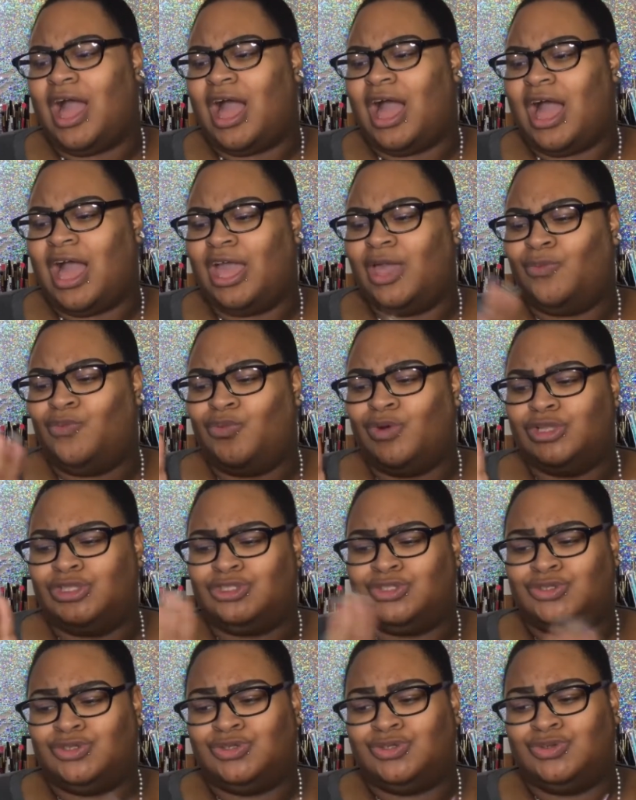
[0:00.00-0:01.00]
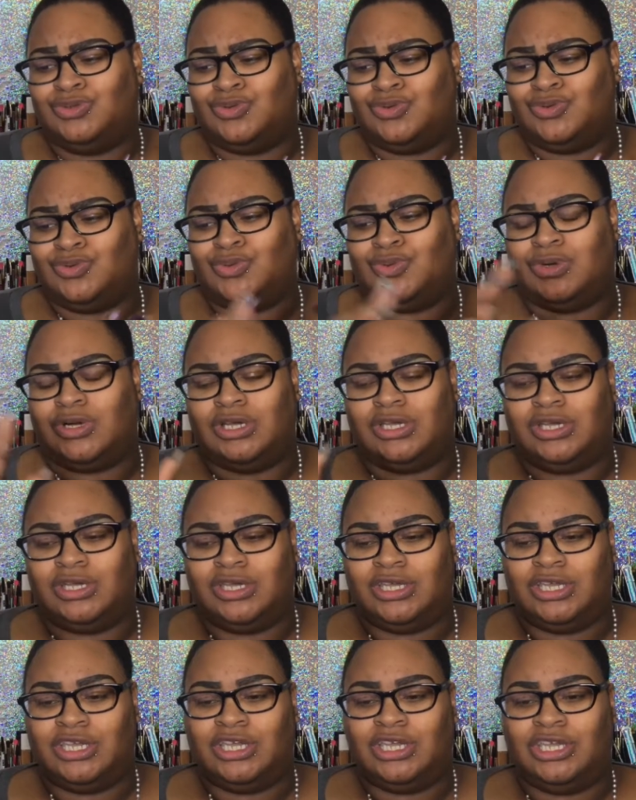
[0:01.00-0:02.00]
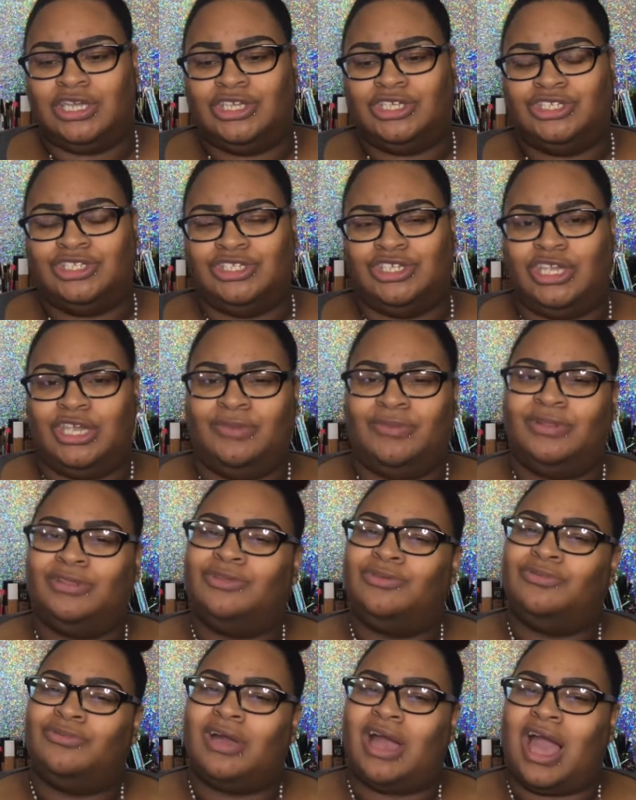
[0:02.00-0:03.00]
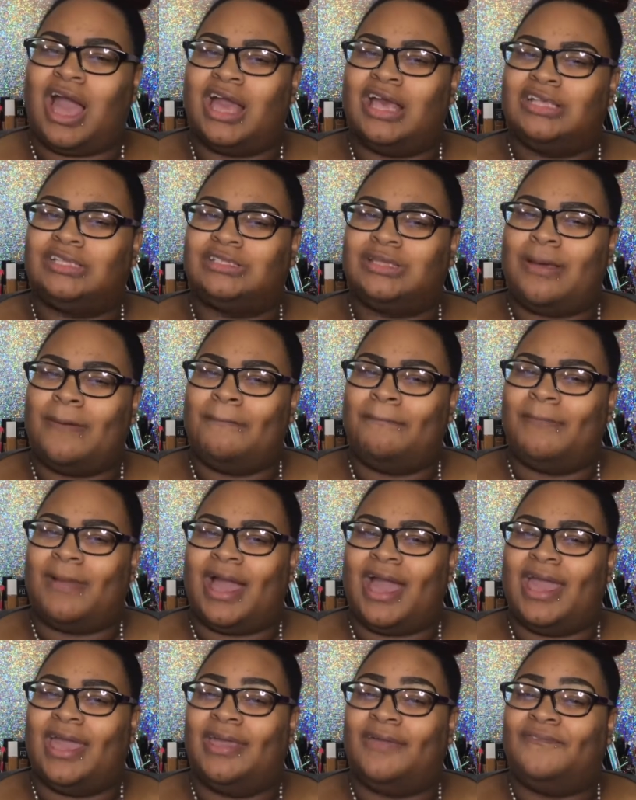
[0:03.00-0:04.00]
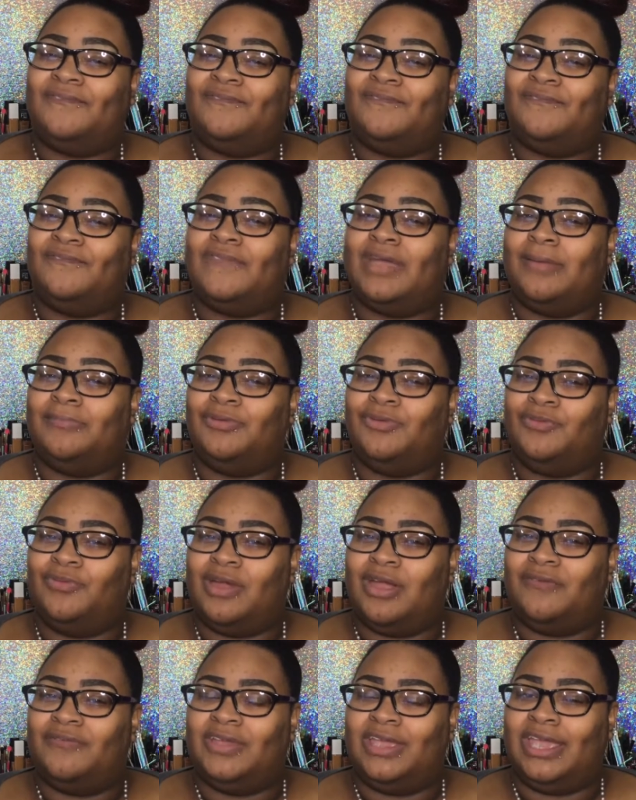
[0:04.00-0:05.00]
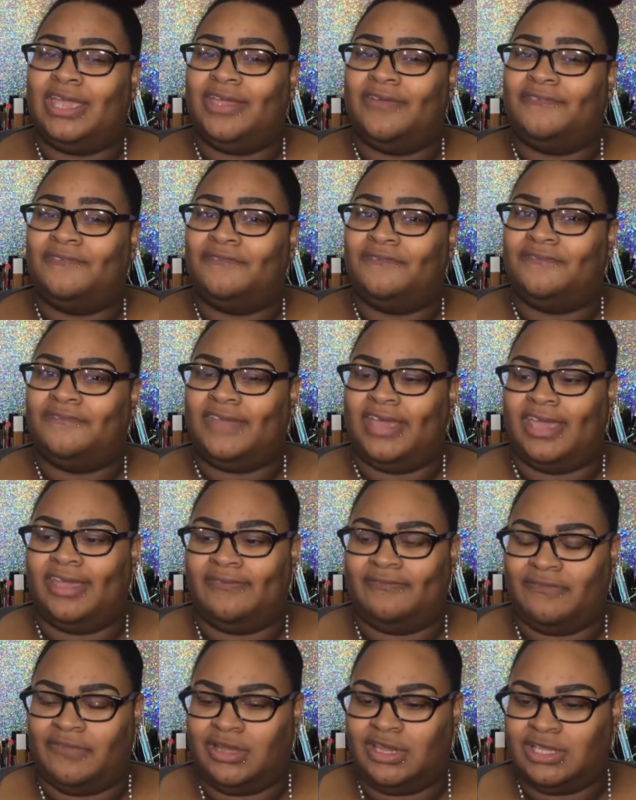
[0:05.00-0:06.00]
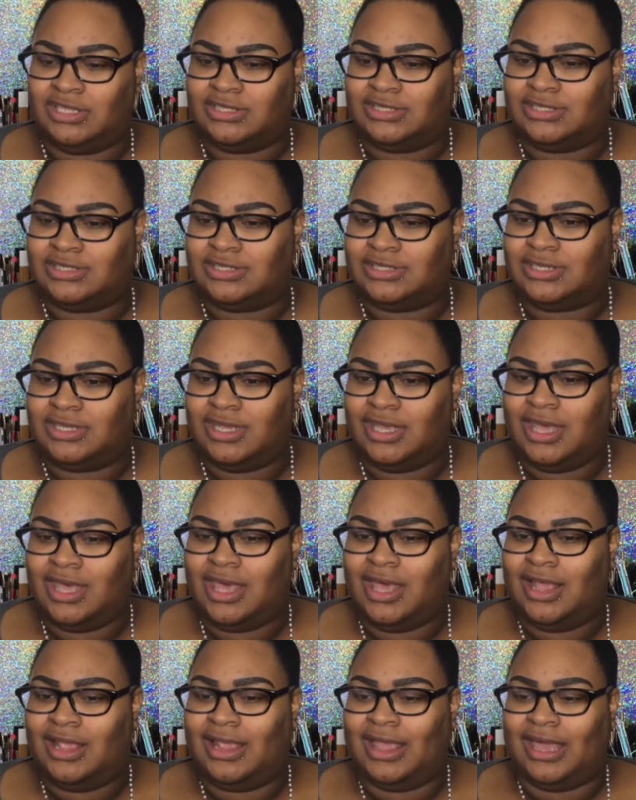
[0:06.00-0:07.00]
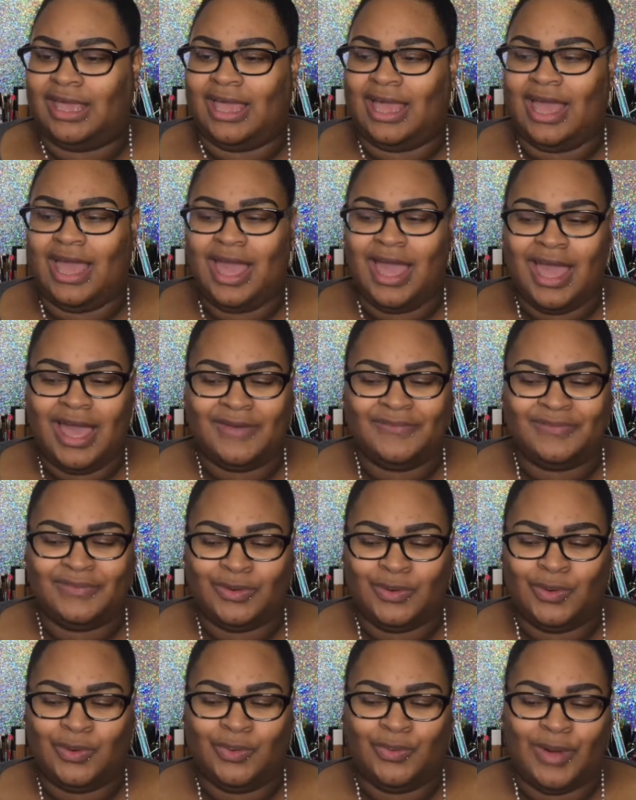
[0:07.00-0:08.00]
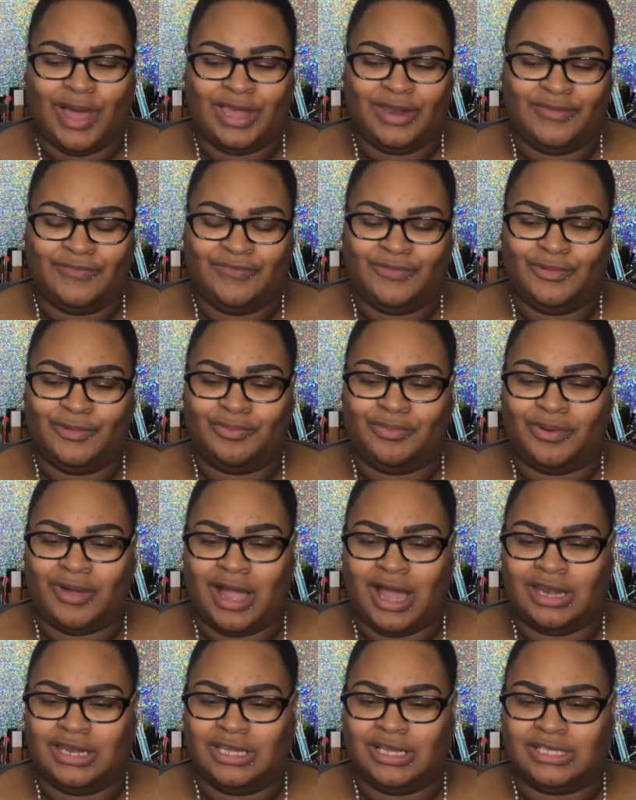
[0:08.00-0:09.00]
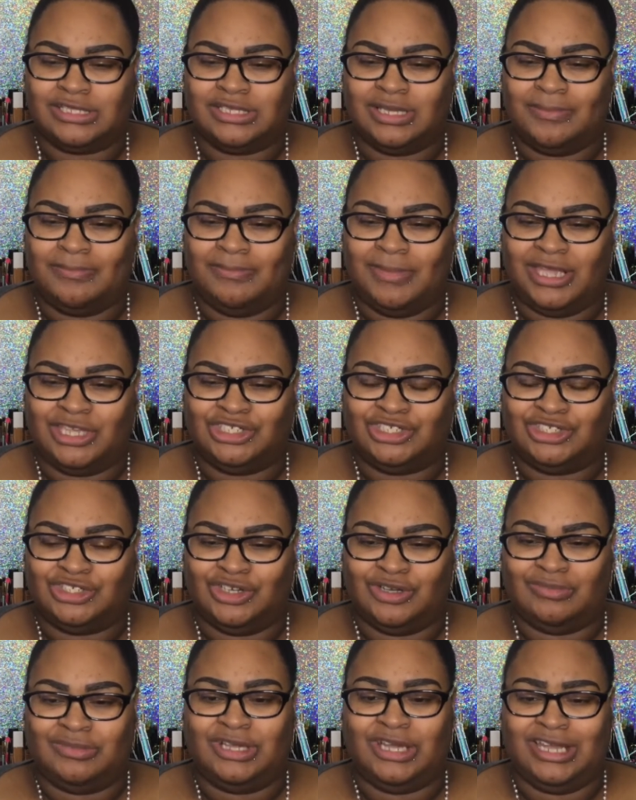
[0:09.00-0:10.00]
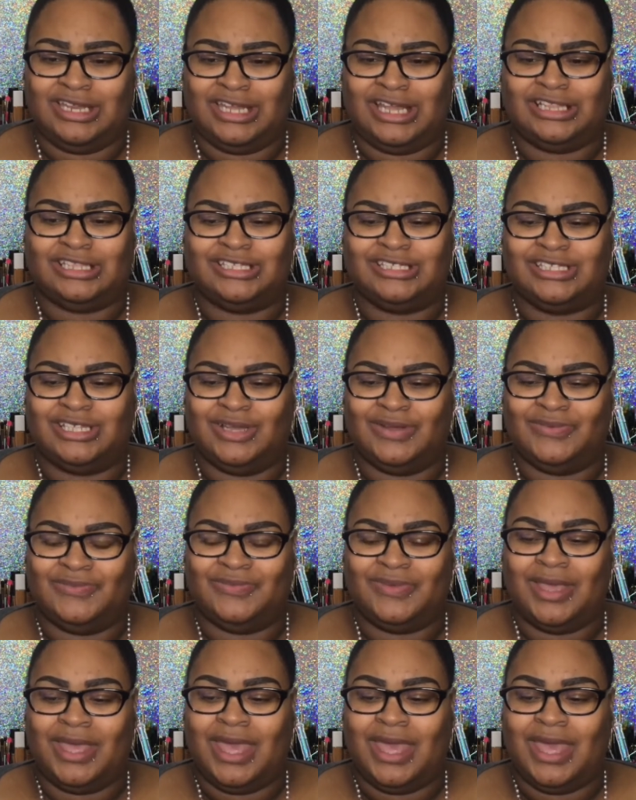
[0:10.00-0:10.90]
I want to share with you guys my February favorites. Like, I have quite a few products, a mixture, I'm looking at the stuff,